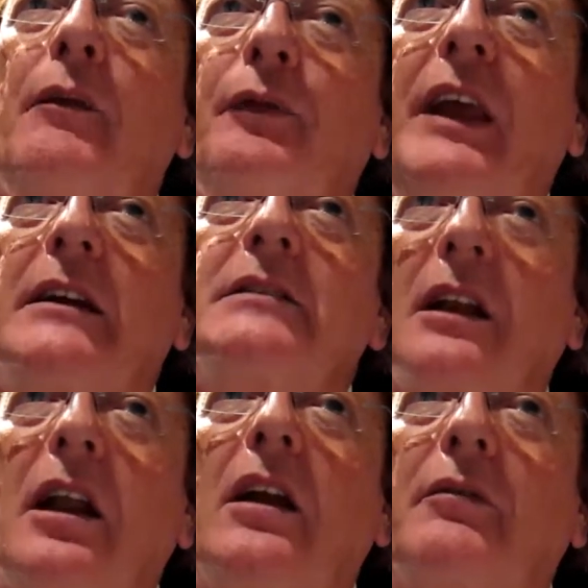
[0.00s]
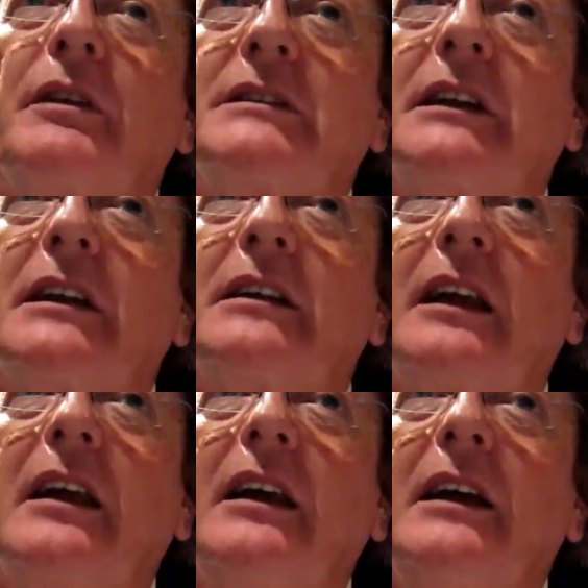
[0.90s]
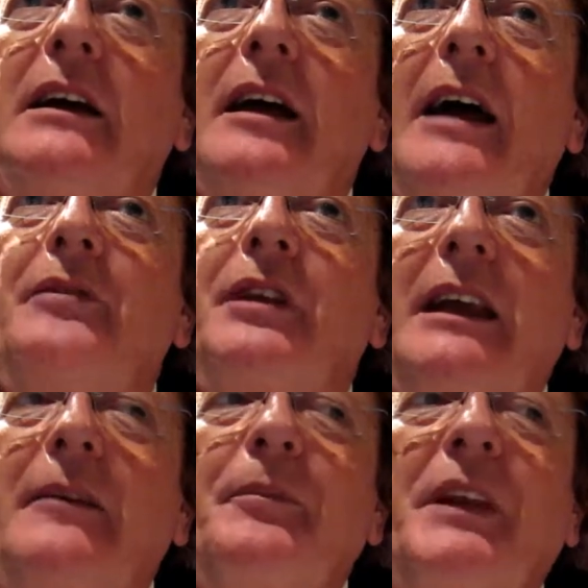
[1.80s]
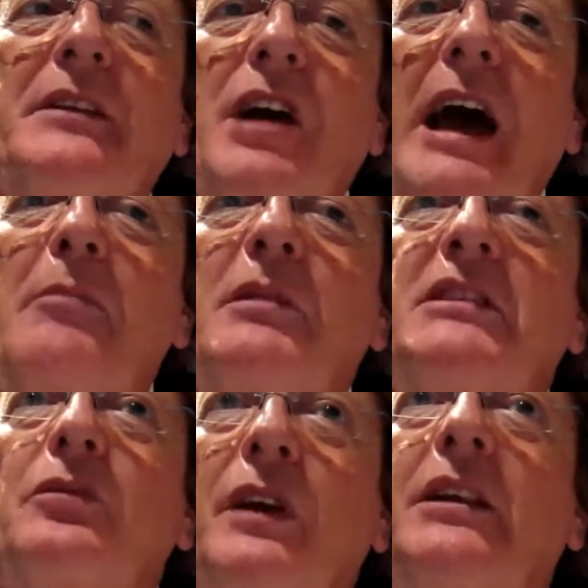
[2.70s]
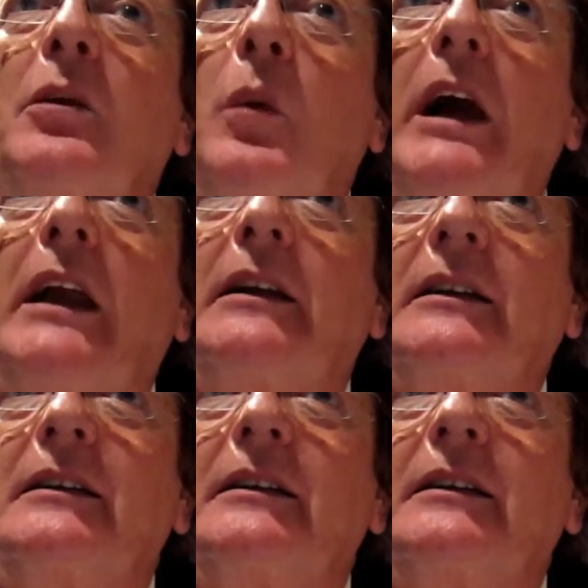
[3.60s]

if there is a lot of acidity. And the time is with the wine.